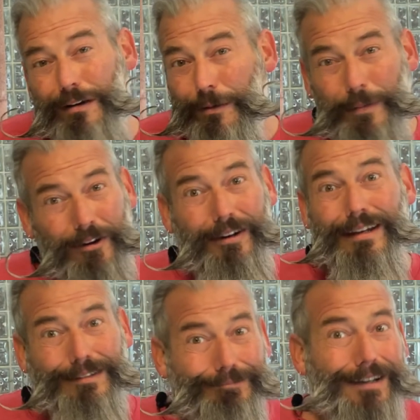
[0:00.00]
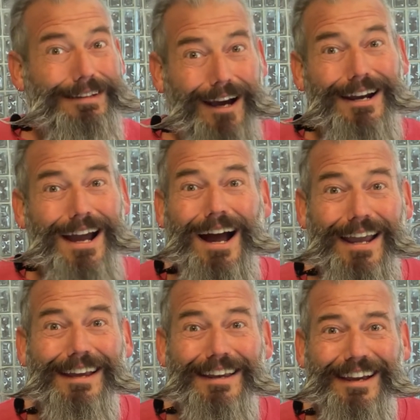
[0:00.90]
to marry a young guy
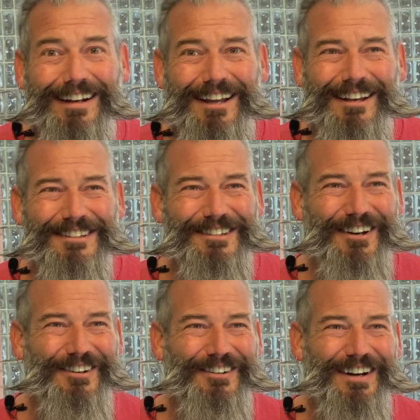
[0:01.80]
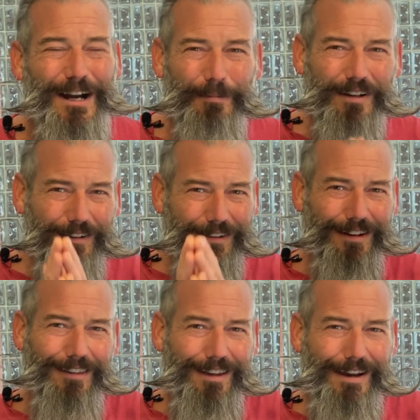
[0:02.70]
again. So I'm gonna look a
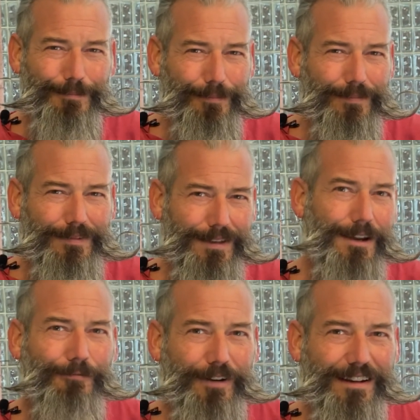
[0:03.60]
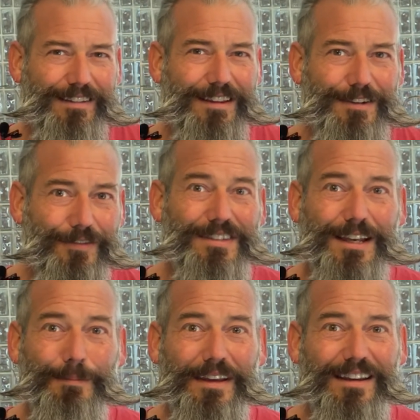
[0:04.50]
lot different than you've
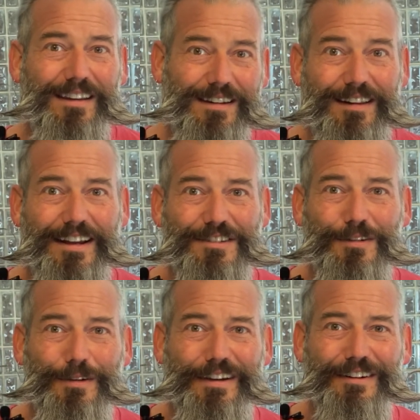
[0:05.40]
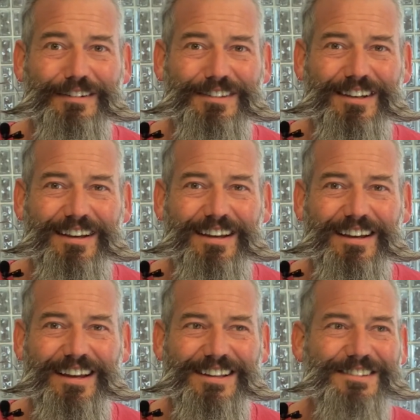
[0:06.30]
seen me in the last 2 years.
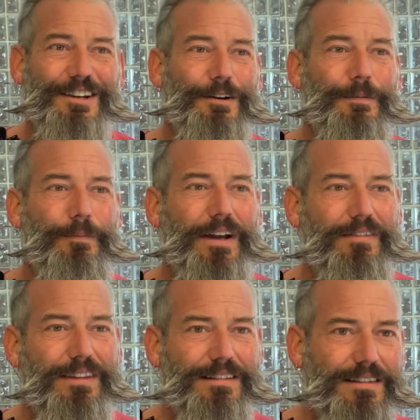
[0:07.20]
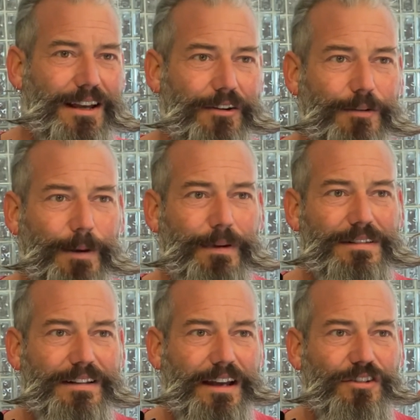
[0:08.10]
And so, but this is how I do my
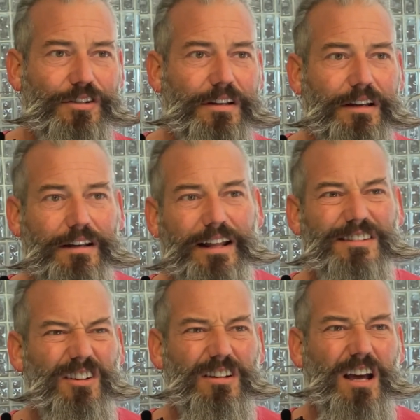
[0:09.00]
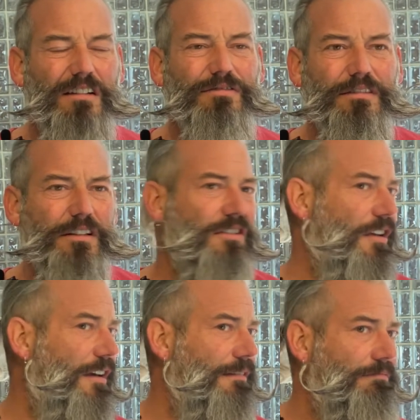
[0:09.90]
mustache. That's good enough, looks
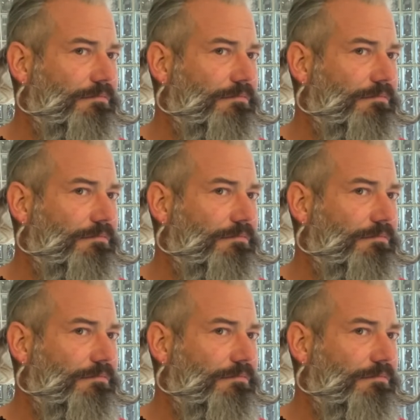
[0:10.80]
good.